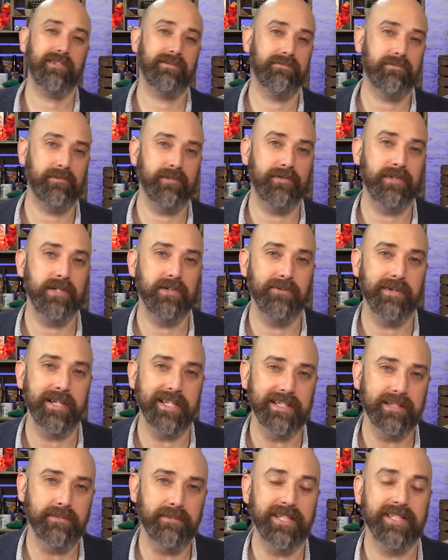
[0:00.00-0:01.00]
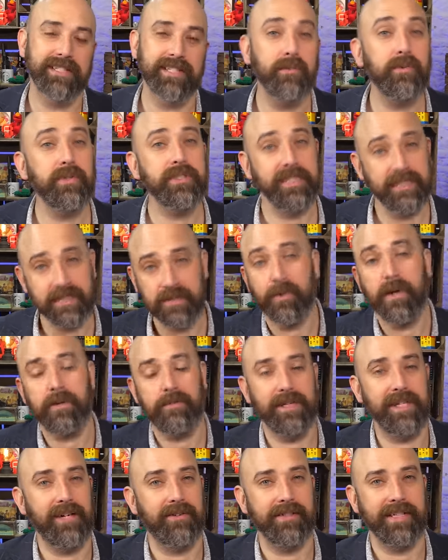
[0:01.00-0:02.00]
room for a few weeks because I wanted to
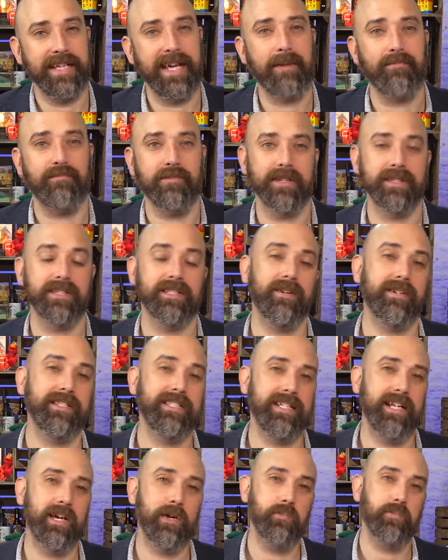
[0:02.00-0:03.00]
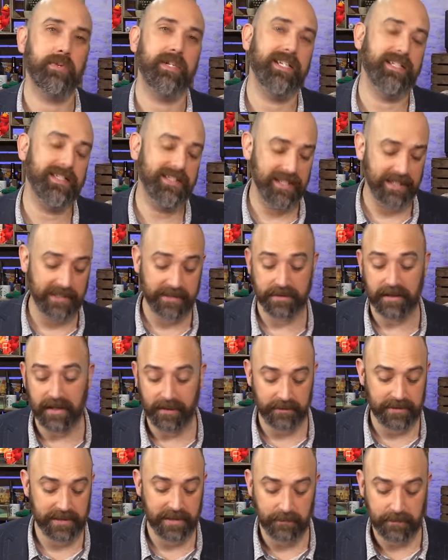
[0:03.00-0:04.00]
open it on camera, so I didn't open it until
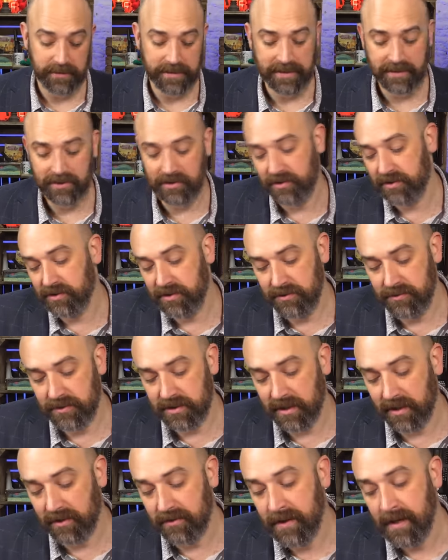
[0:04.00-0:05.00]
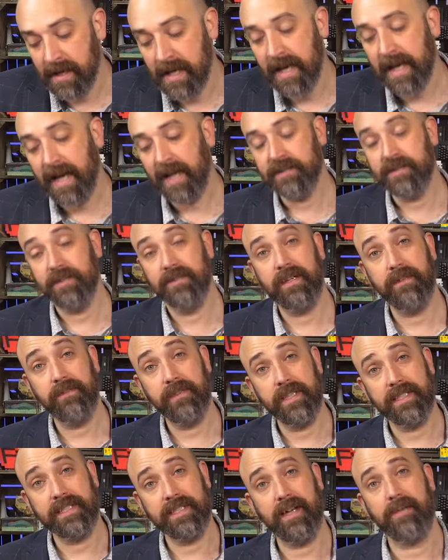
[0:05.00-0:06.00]
I was in a position to do so. And so
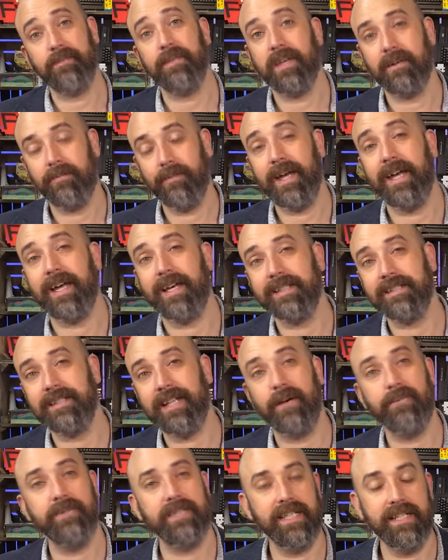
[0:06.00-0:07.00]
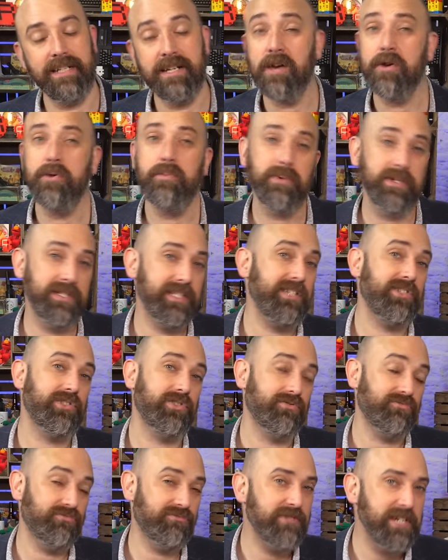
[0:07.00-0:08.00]
given the time that had passed, I was in no
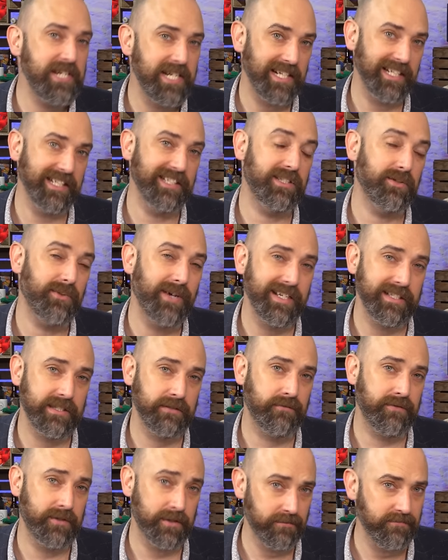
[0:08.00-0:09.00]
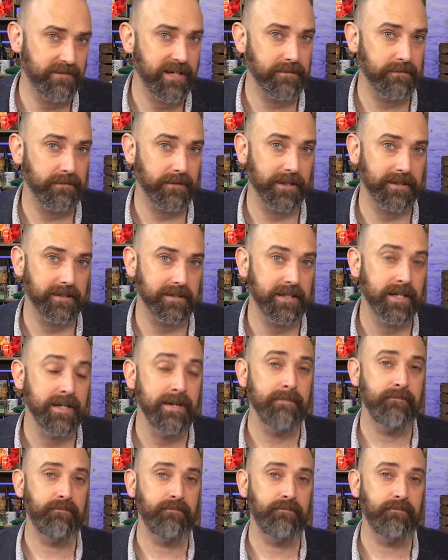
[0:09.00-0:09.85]
position really to ask for a refund,